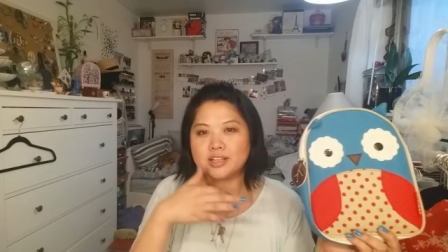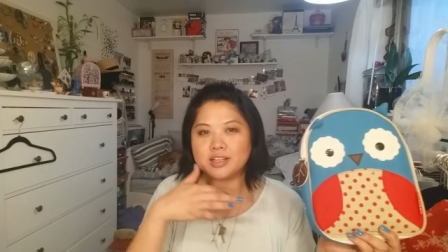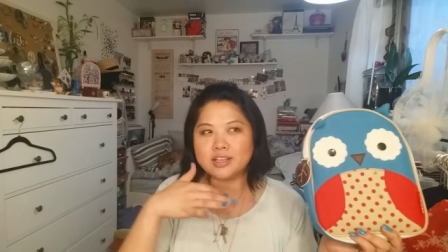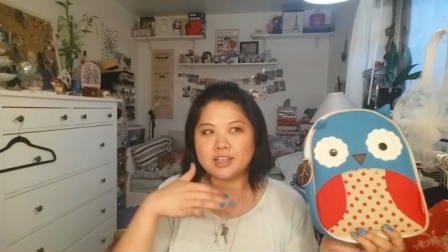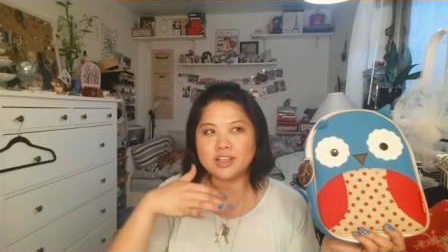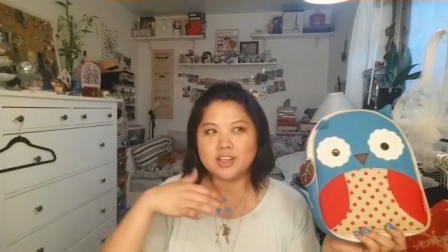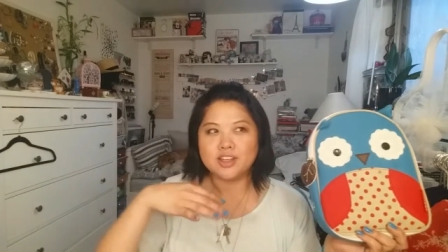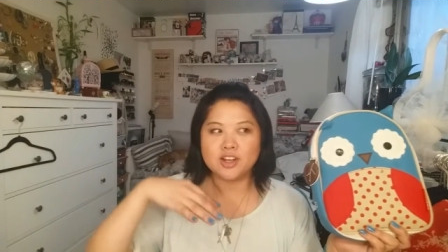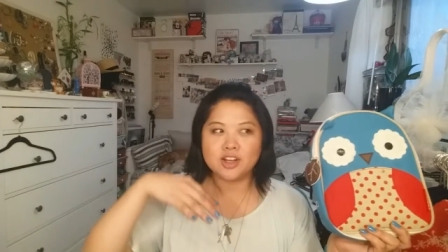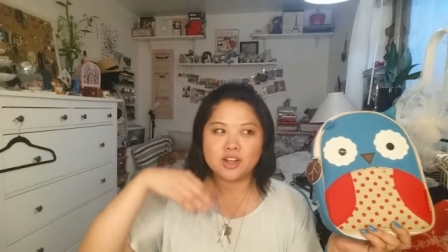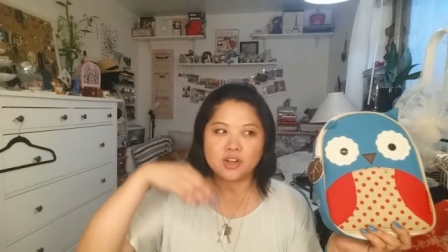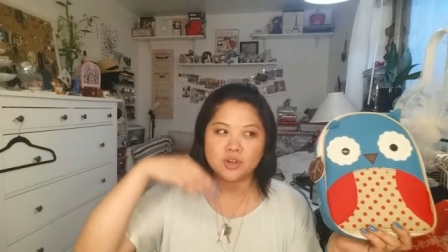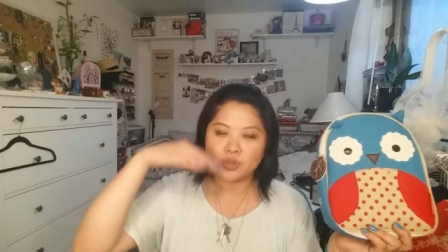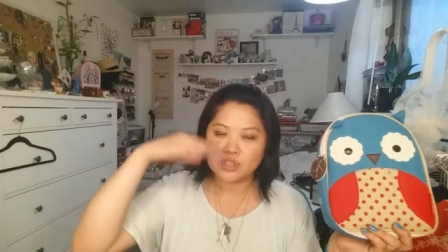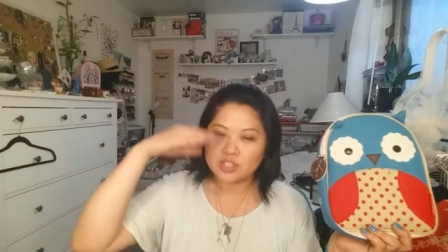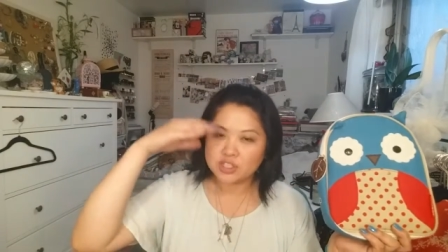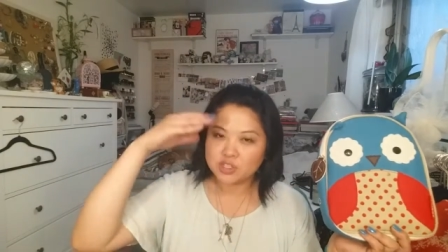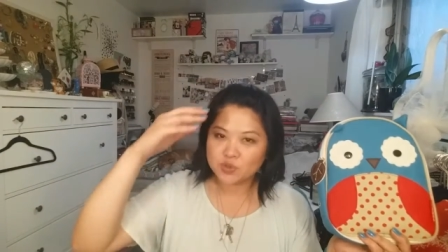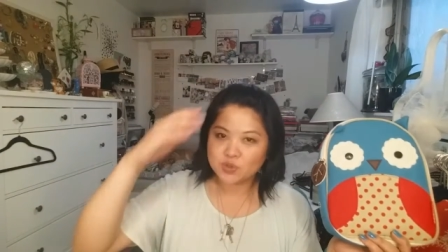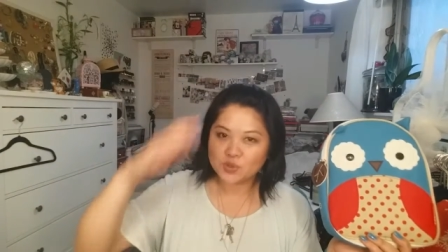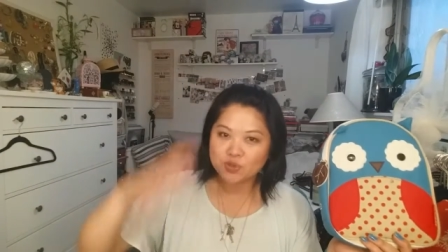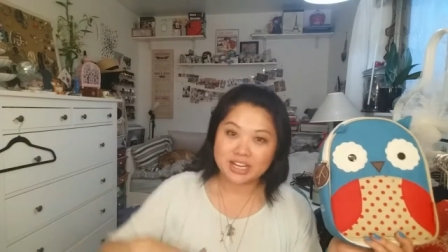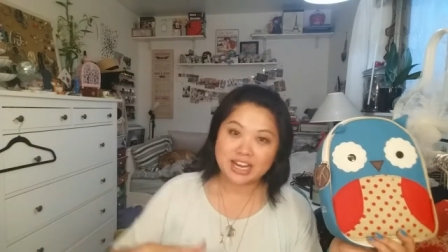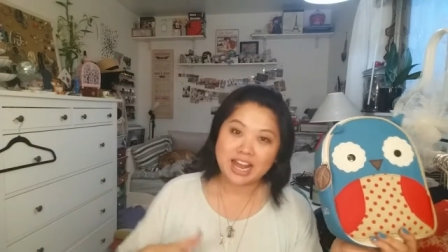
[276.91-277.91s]
you know, this
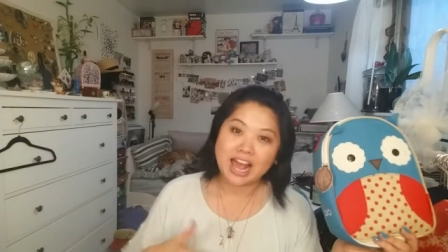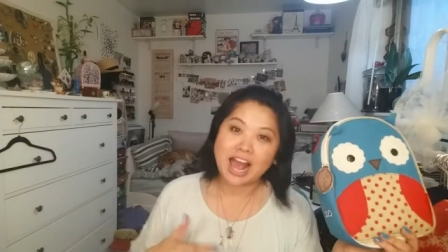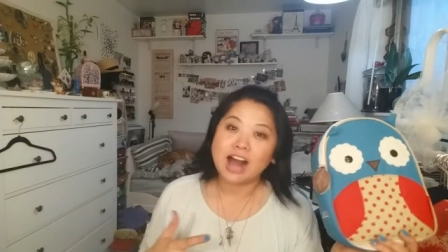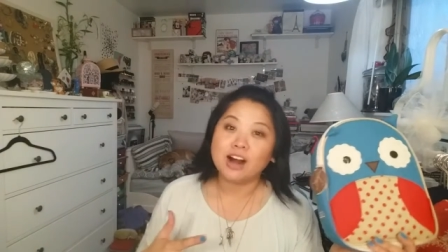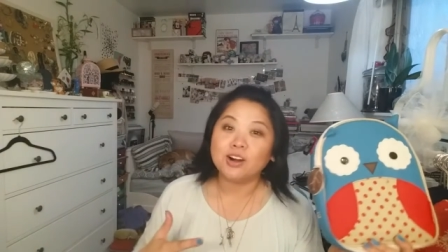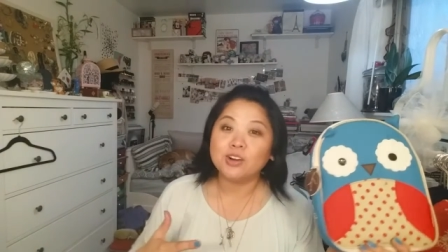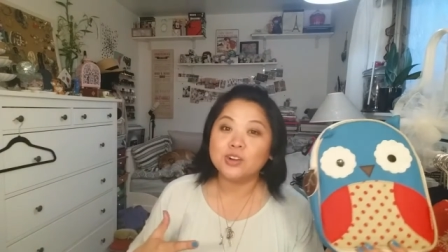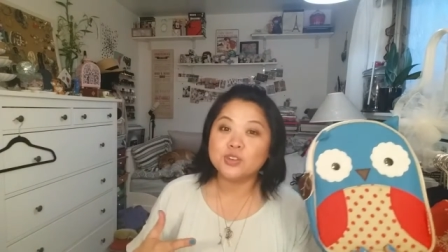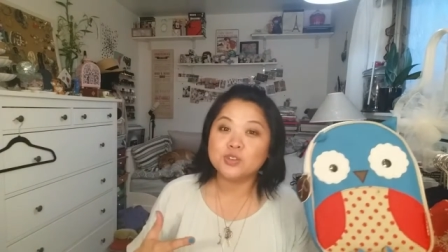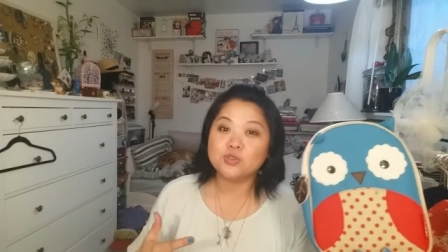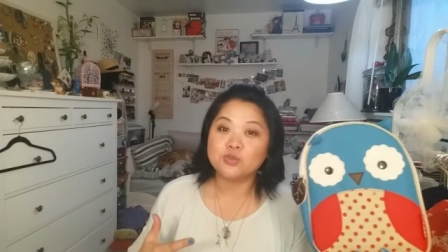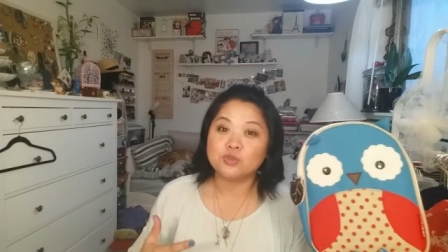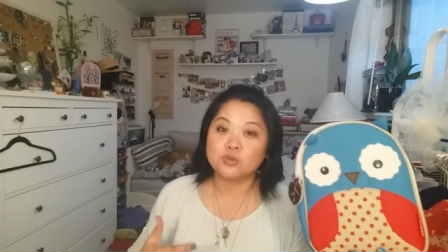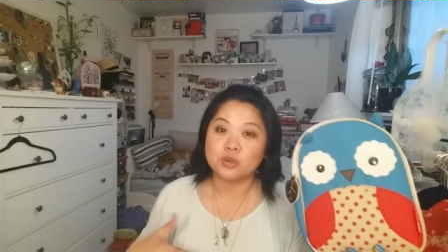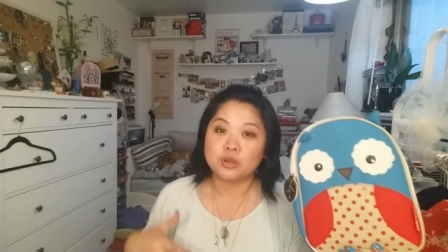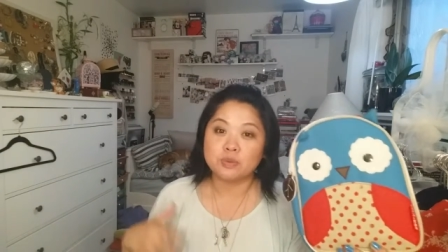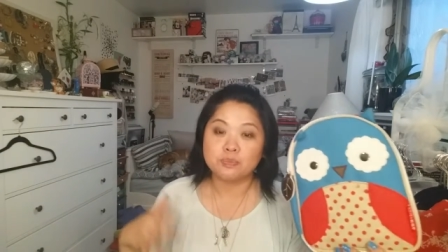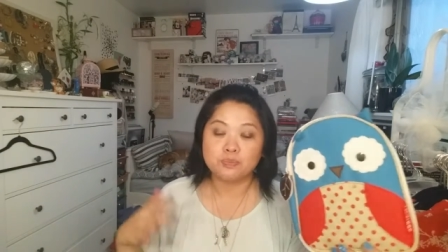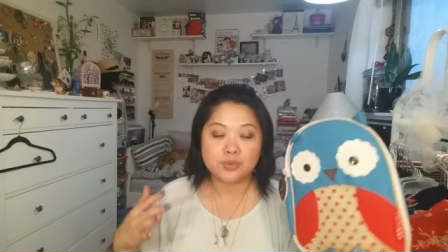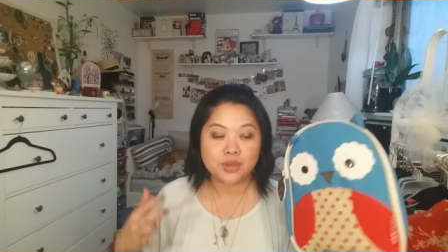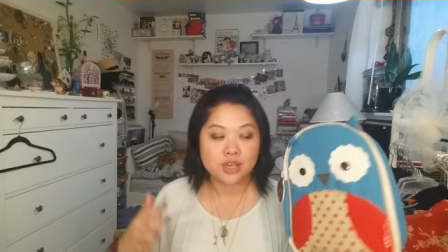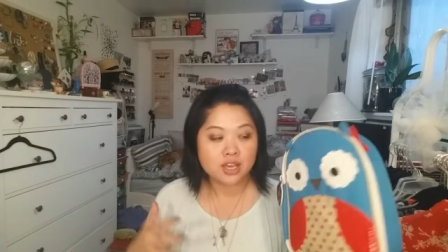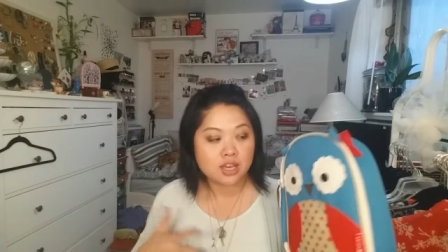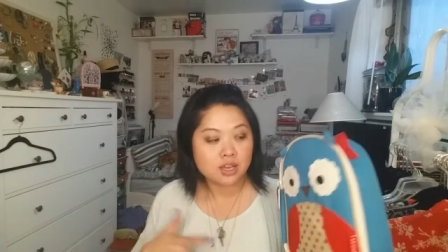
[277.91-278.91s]
was when owls were
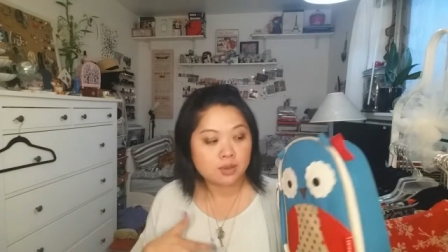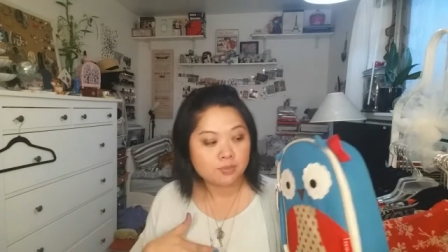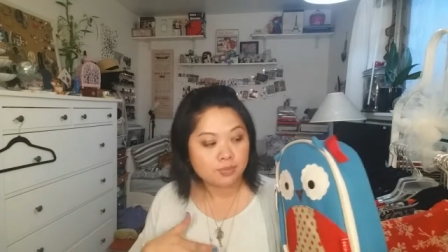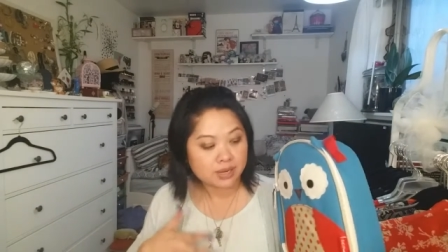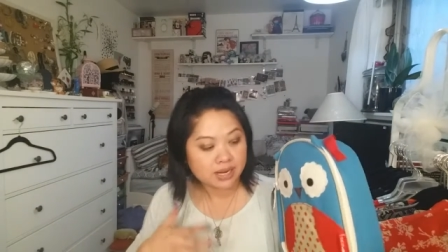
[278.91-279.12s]
big,